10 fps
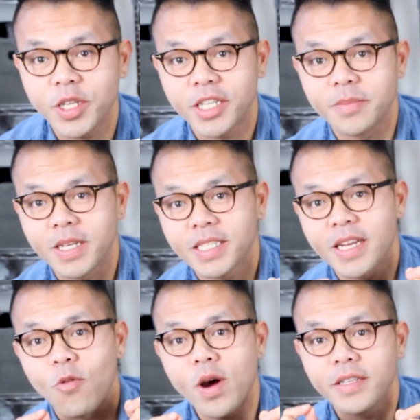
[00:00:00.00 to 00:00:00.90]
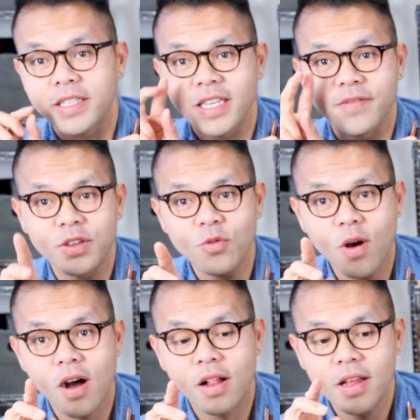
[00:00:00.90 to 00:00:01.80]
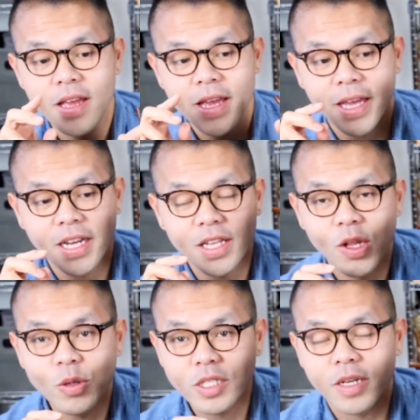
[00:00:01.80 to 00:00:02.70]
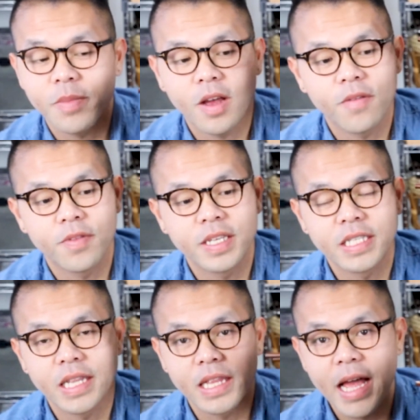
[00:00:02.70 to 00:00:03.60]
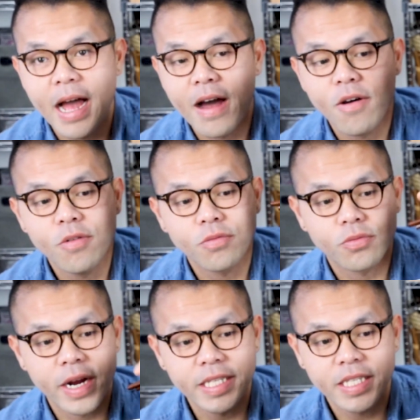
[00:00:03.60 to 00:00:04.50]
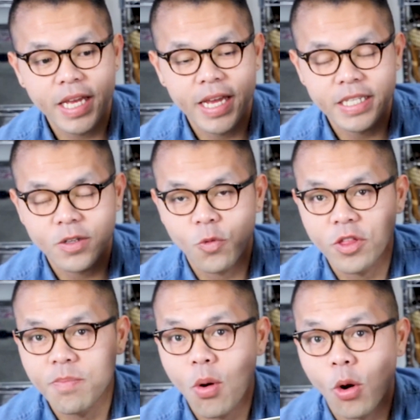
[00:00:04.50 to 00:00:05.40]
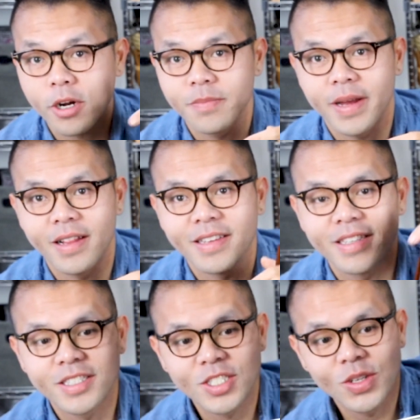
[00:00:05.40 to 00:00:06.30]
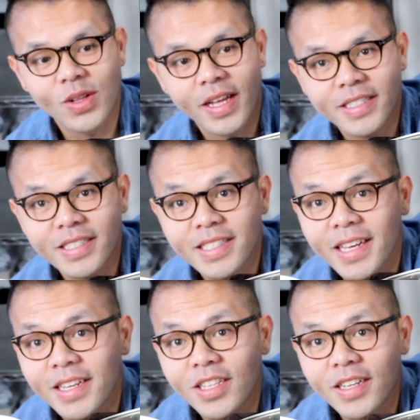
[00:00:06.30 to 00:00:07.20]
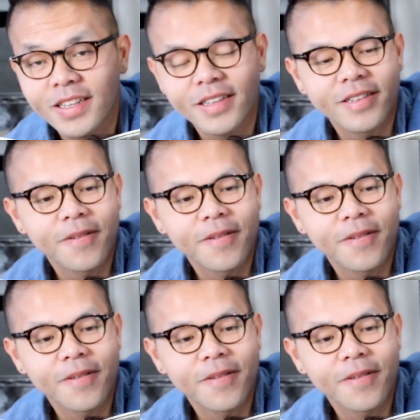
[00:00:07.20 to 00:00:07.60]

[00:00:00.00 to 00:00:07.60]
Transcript: here because I wanted to give you all a close-up of these Lao rice cakes with pork belly. So let's take a look.